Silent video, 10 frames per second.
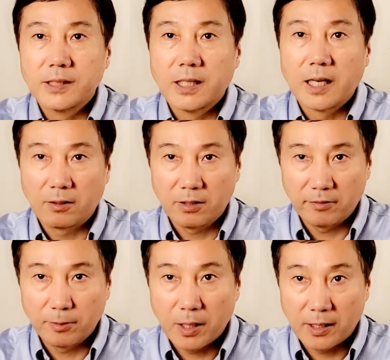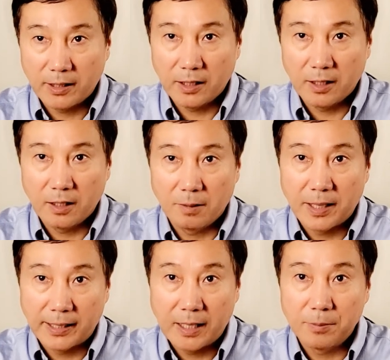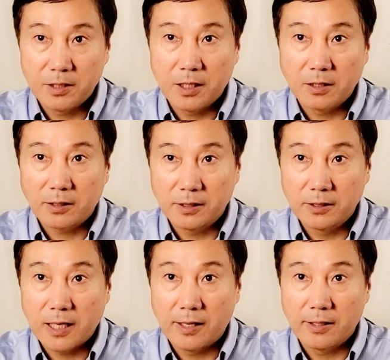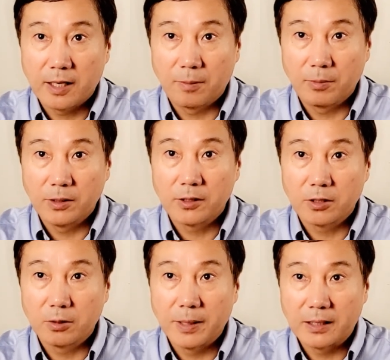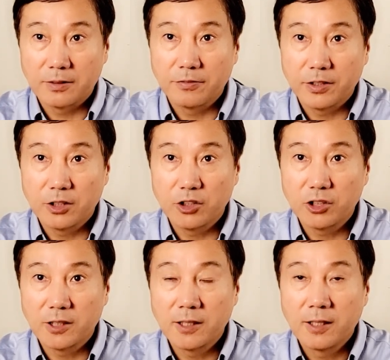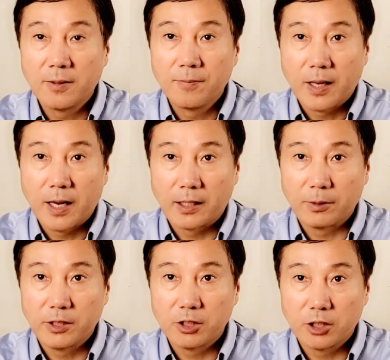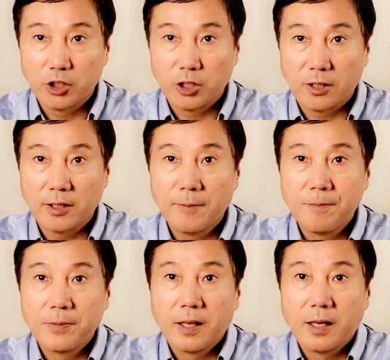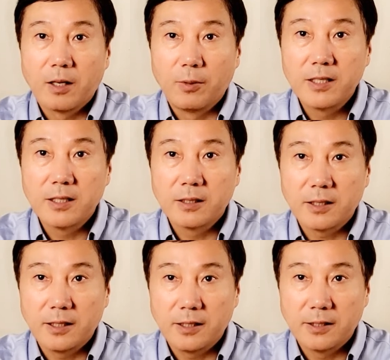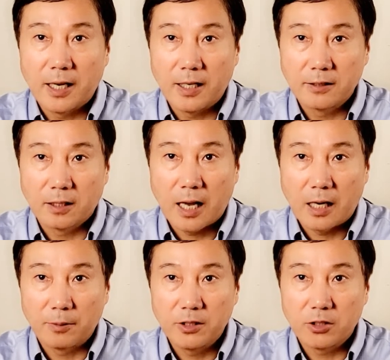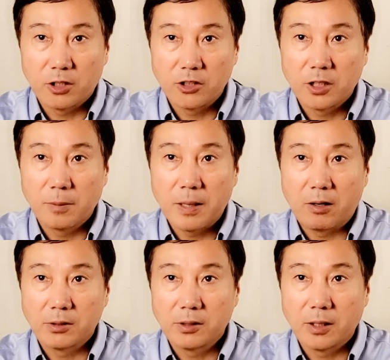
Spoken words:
Hello, everybody. My name is Dr. Zhang. I'm an internal medicine physician and a researcher. Recently, there is a lot of research about